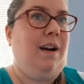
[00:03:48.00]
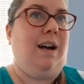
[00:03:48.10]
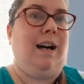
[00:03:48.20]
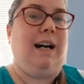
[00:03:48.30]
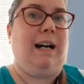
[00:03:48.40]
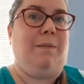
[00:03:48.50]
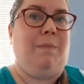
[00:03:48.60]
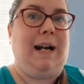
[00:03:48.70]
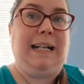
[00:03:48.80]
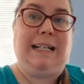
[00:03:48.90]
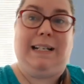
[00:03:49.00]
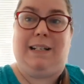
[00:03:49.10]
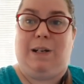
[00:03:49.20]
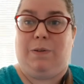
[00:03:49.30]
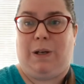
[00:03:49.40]
um, I did
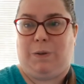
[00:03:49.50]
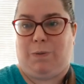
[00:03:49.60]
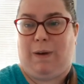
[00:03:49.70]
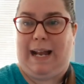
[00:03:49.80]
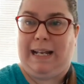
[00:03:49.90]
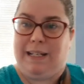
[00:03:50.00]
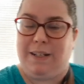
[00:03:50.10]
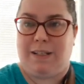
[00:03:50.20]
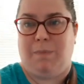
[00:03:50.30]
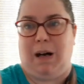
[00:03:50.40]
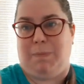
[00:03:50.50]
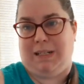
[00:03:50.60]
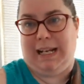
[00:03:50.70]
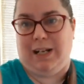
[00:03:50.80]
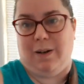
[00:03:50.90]
the, those red small
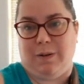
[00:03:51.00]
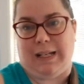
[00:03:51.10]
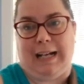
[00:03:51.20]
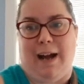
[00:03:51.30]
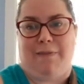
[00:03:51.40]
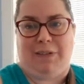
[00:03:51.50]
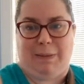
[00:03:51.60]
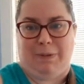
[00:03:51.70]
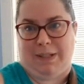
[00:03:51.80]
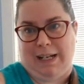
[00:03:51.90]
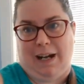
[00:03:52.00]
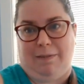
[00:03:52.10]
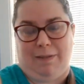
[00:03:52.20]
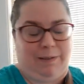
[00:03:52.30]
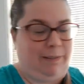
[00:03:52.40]
potatoes. I got 50%
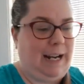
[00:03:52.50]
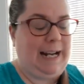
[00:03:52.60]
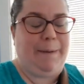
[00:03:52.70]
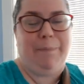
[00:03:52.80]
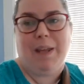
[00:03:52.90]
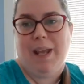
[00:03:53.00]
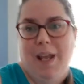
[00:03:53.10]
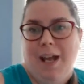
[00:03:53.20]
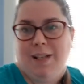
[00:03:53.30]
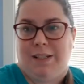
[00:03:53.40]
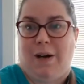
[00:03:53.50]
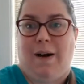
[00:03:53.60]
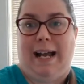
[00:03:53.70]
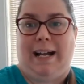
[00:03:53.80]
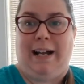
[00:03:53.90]
off on Friday. So
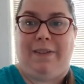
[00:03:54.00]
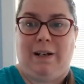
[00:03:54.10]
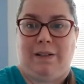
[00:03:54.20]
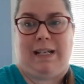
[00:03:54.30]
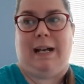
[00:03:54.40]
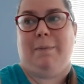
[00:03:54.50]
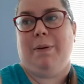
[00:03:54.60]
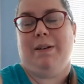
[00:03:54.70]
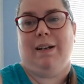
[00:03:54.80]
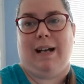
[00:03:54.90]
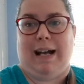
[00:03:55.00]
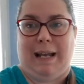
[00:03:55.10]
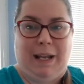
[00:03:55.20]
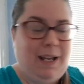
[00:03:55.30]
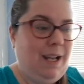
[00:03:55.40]
I cut those up.
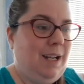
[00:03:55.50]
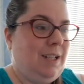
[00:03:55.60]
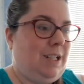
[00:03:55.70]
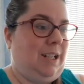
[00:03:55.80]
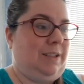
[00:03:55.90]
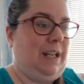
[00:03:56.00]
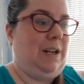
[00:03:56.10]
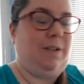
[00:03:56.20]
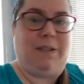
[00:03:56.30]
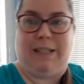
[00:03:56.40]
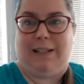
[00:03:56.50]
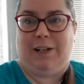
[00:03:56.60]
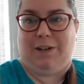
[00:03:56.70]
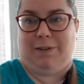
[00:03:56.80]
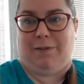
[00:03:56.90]
I cook those and
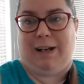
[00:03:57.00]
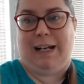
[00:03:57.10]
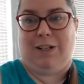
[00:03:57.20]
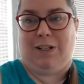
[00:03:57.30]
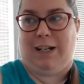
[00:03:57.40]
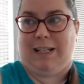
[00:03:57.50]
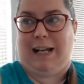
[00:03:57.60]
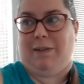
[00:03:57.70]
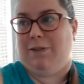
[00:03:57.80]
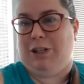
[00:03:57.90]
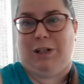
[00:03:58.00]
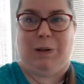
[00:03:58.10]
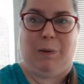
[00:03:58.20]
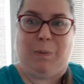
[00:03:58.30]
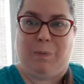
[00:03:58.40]
they're in the fridge. I just have
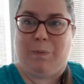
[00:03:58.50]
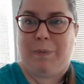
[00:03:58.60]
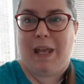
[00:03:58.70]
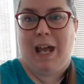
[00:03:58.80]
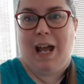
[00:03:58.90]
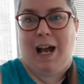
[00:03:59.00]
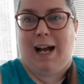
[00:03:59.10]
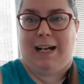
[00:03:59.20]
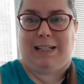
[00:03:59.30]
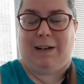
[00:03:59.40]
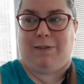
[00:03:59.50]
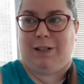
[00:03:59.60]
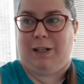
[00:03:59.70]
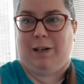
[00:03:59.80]
to, I just have to, you